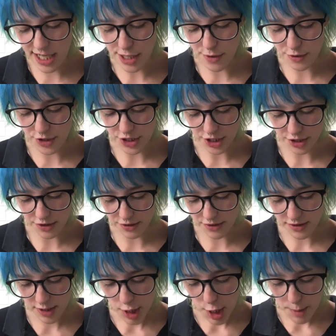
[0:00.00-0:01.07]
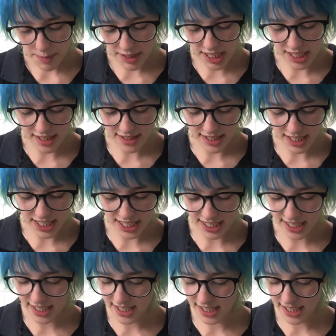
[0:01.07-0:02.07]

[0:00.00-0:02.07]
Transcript: used to because like